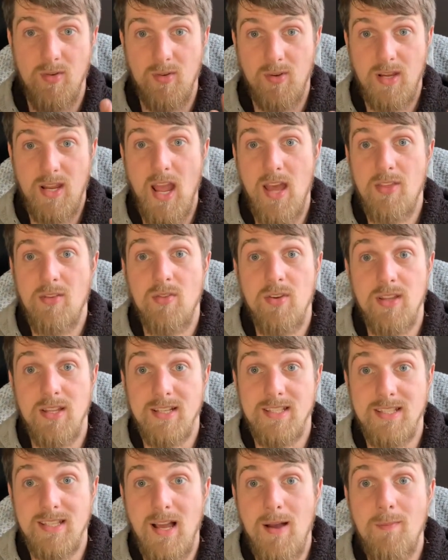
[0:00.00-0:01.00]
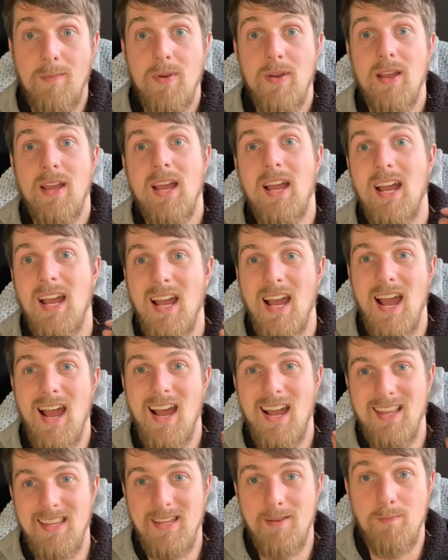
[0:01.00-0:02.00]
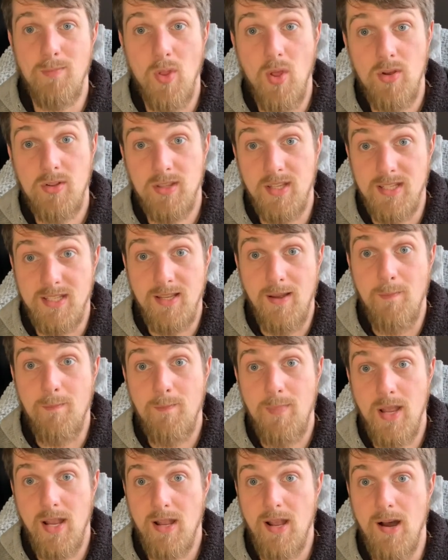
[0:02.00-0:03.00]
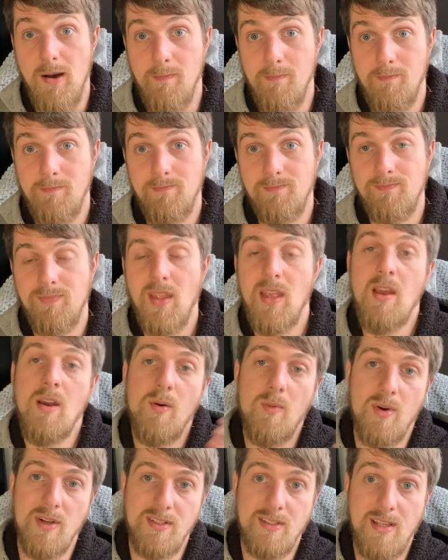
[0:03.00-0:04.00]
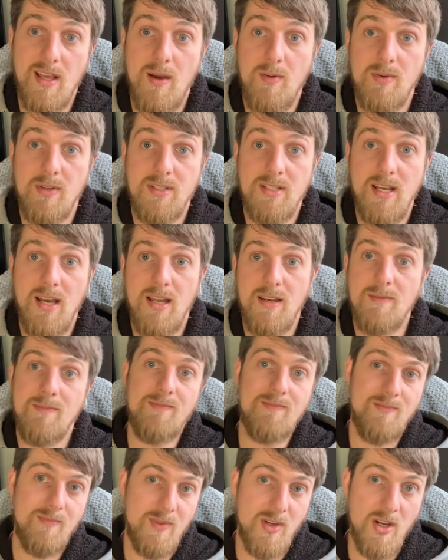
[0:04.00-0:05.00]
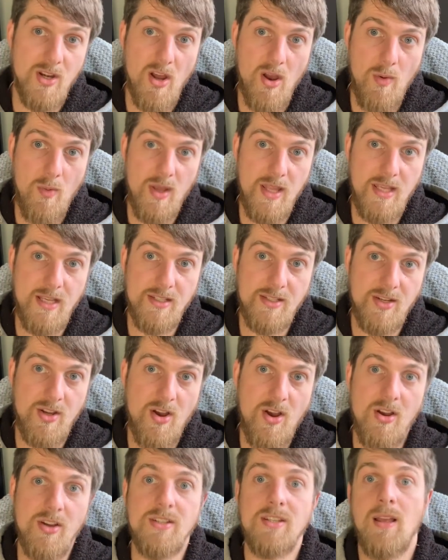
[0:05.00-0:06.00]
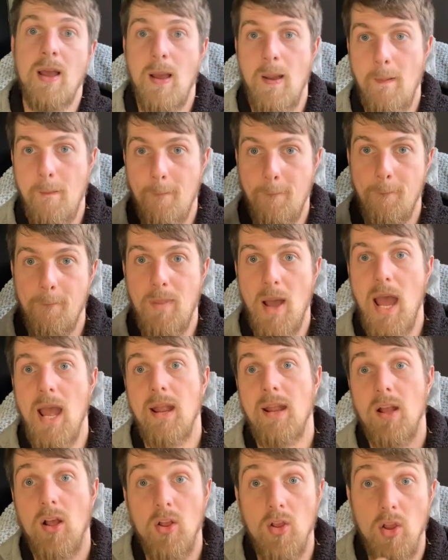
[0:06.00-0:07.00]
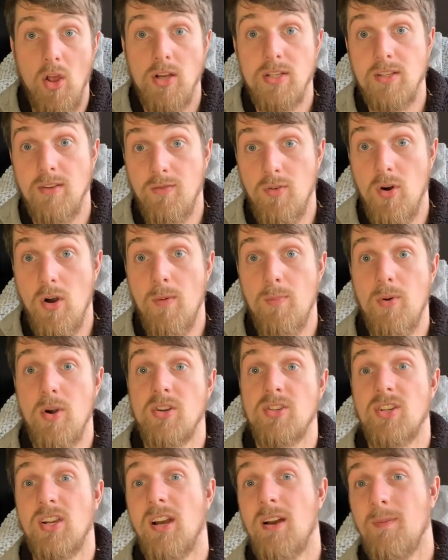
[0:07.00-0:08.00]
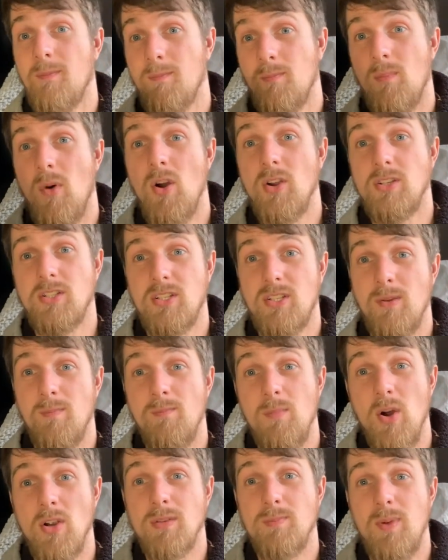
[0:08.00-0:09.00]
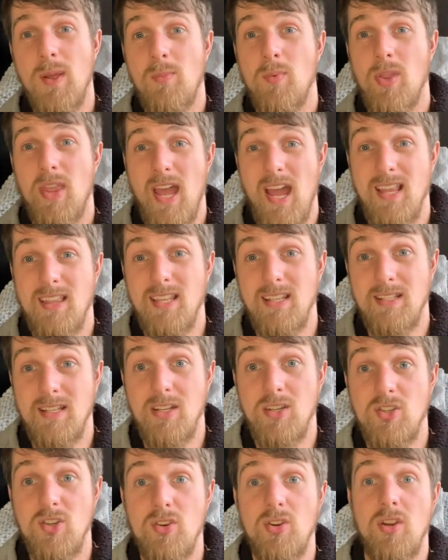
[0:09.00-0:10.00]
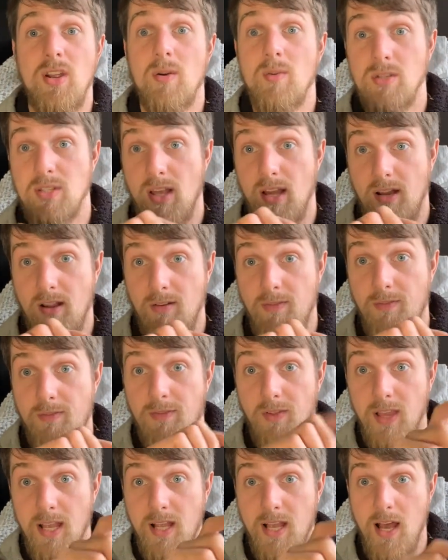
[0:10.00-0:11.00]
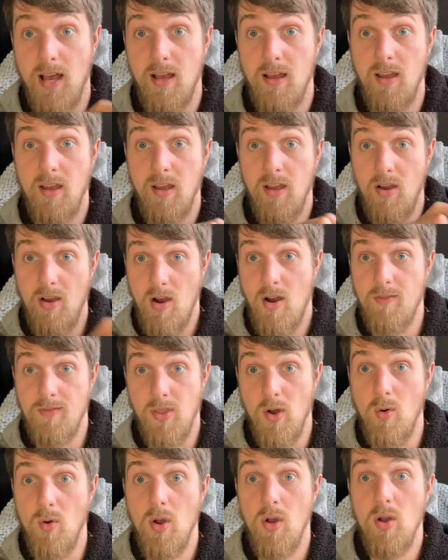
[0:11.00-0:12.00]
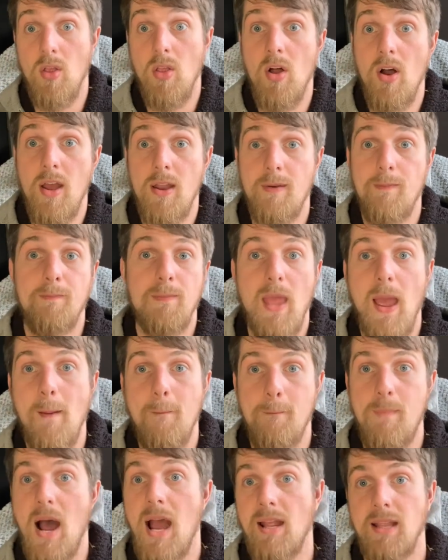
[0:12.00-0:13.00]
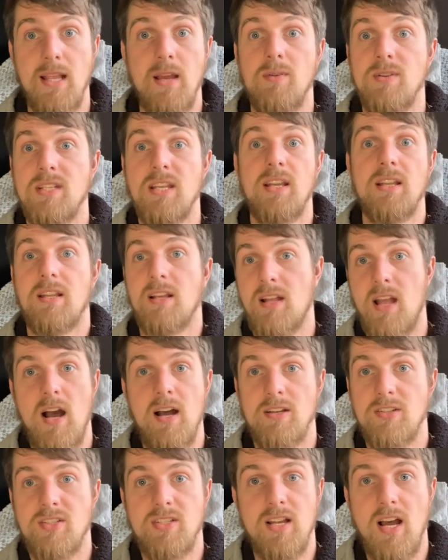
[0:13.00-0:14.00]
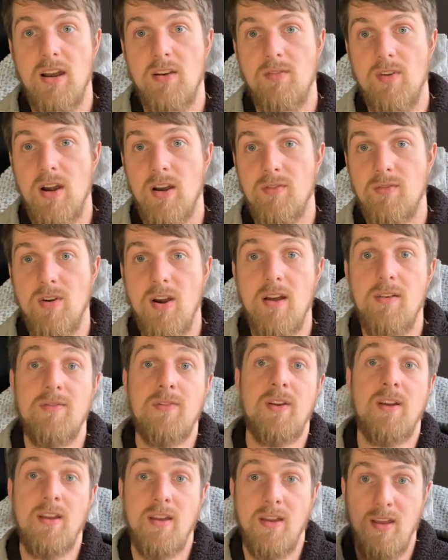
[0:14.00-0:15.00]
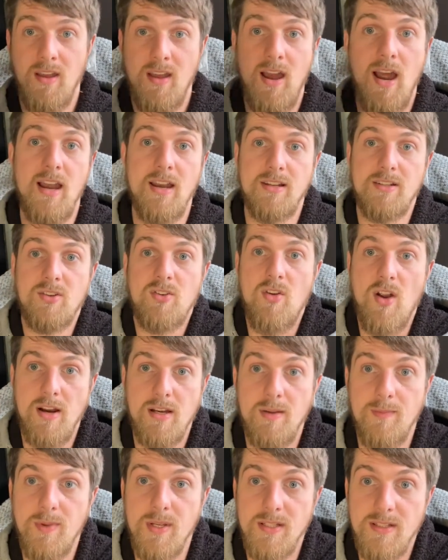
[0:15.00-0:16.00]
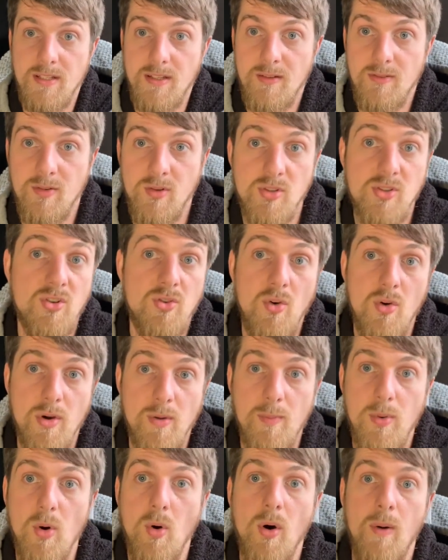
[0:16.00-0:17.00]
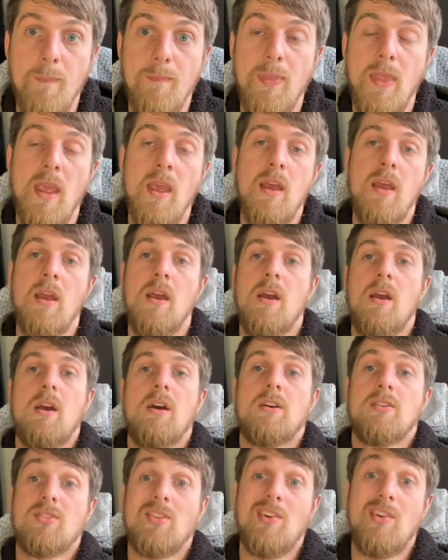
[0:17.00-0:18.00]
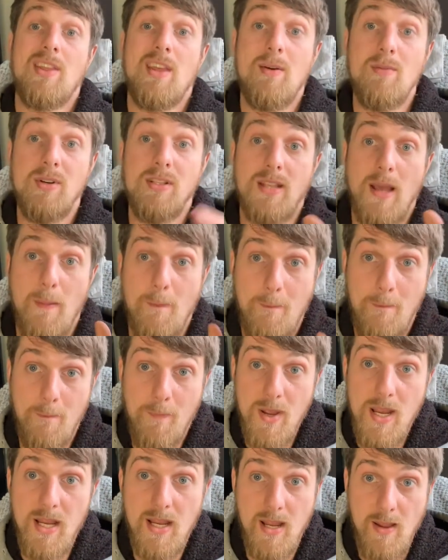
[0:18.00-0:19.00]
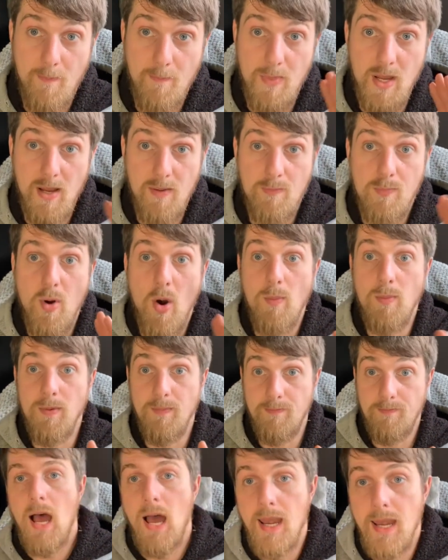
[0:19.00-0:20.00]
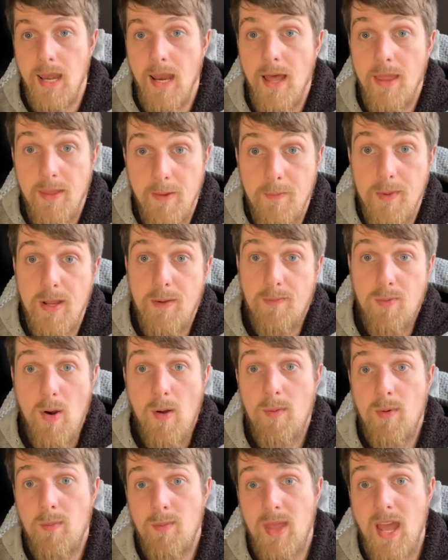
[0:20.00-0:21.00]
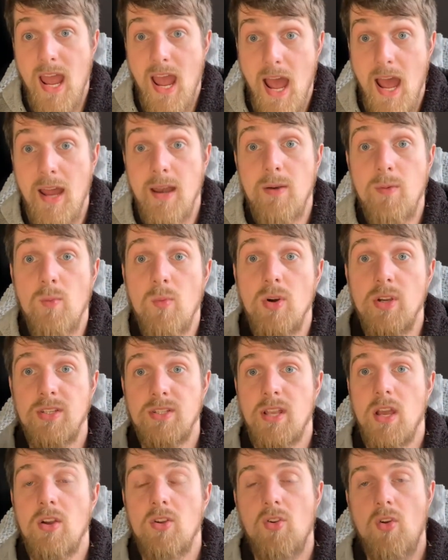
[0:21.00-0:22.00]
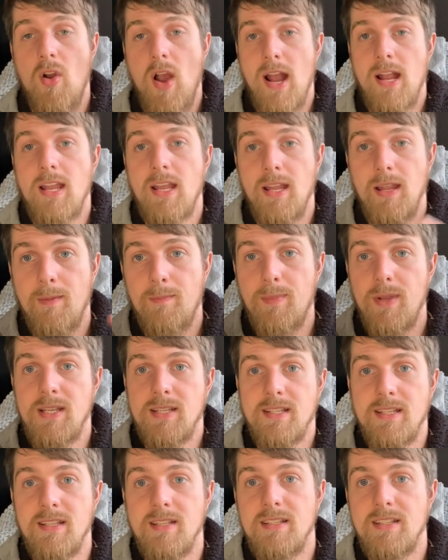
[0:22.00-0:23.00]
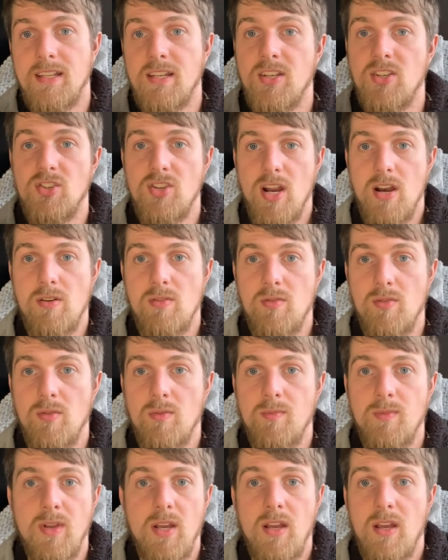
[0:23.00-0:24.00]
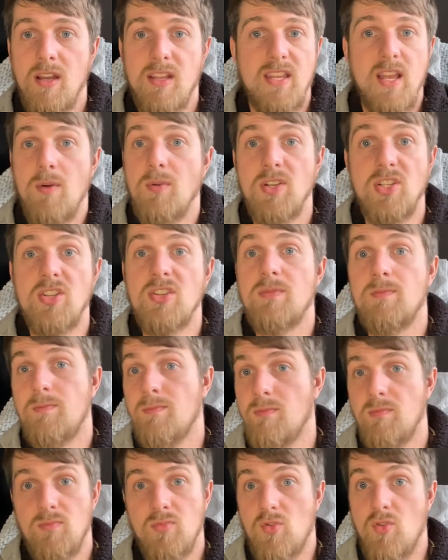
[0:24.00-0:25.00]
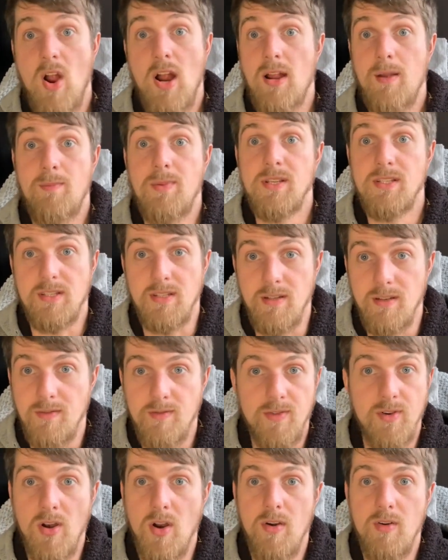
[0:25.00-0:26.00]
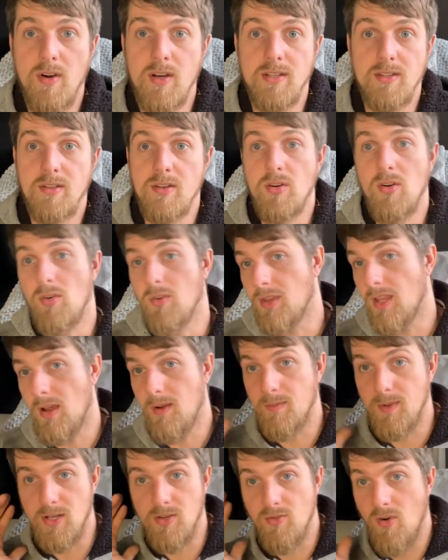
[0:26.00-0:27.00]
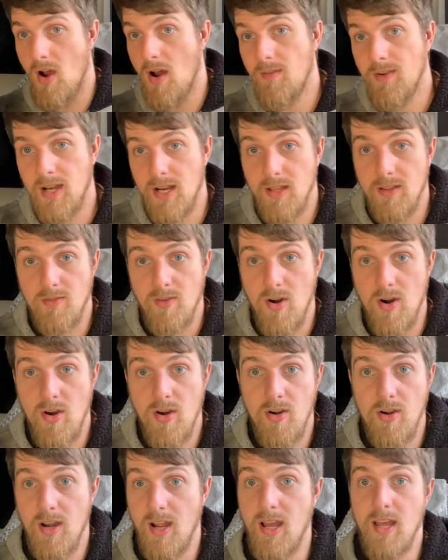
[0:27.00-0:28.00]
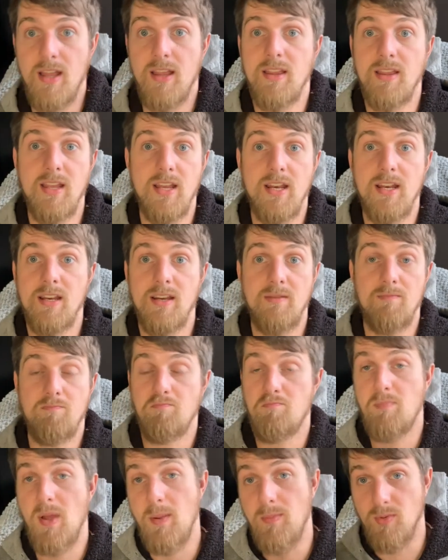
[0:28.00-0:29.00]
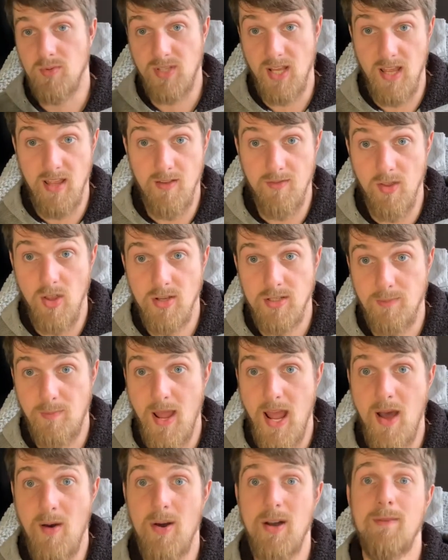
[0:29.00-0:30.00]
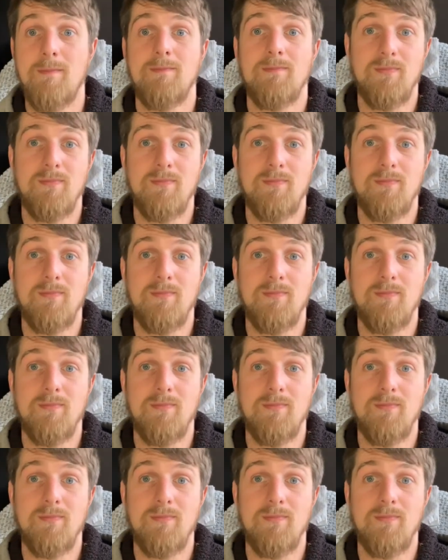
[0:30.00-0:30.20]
gather in the sump and then block the sump pickup. Once that was done, you know where this goes, bang, loss of oil pressure. Most people that had this issue, it was like a flicker of the oil light and bang, that was it. The car just started running rough and it's cracked a piston or scored a bore. So that was a big, big problem. Another big problem they had was cracking pistons in general. They would just crack a piston for no reason at all. They would be driving down the road and then people say they've lost power,